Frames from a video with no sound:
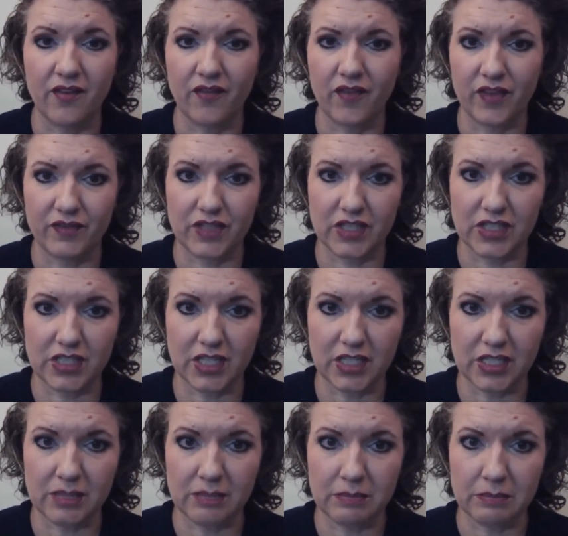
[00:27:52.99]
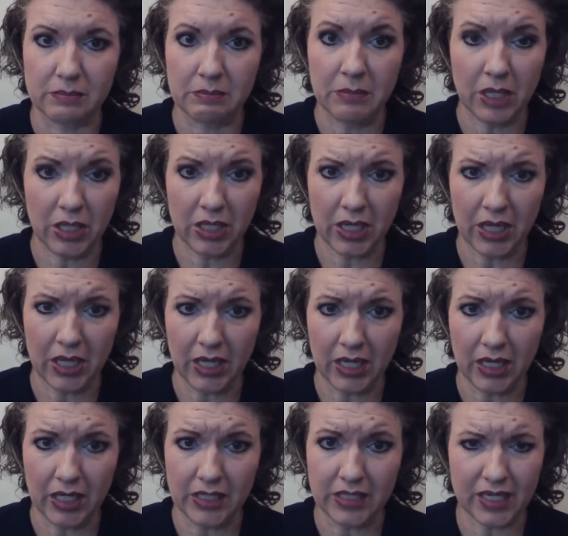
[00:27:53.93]
$56
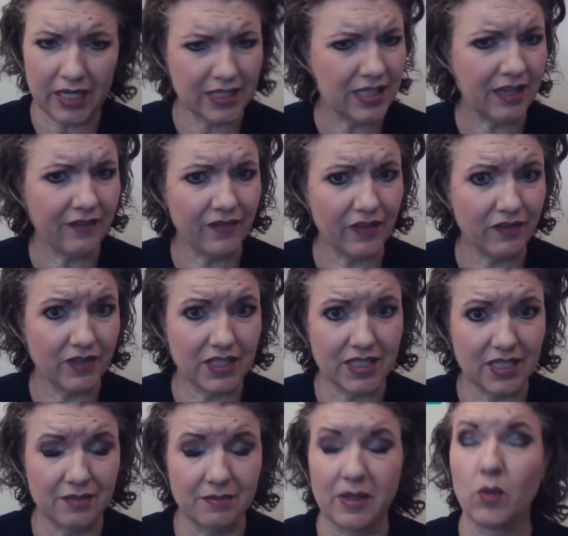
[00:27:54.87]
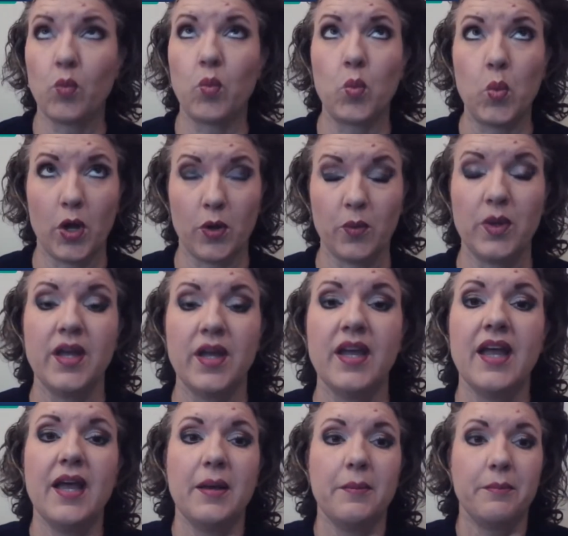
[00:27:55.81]
million. Did I say 56? Whoa.
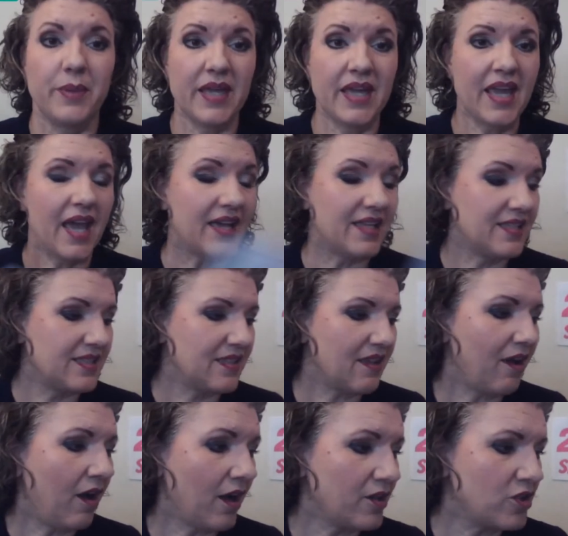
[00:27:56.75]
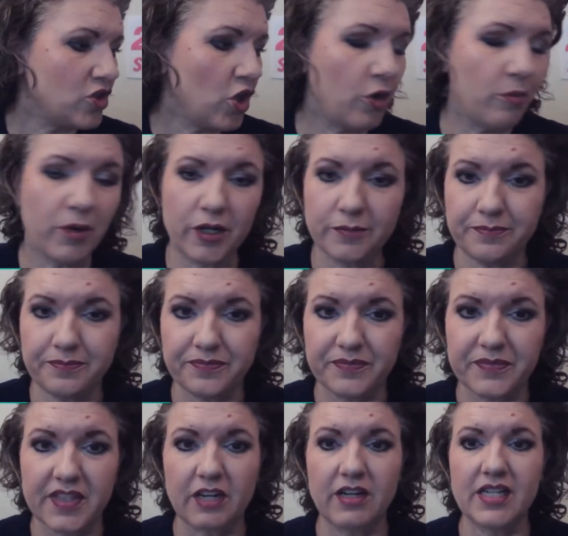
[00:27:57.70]
P.S. October,
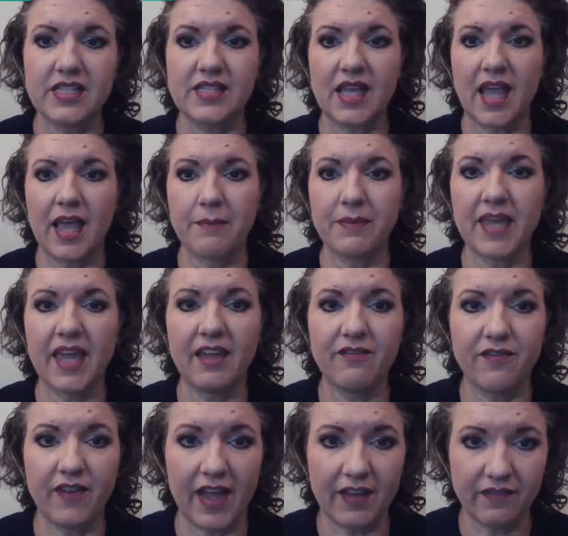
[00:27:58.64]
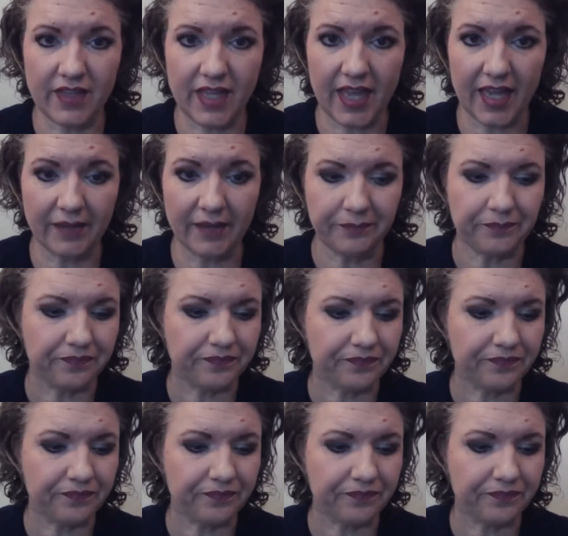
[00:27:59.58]
there is an MK5K.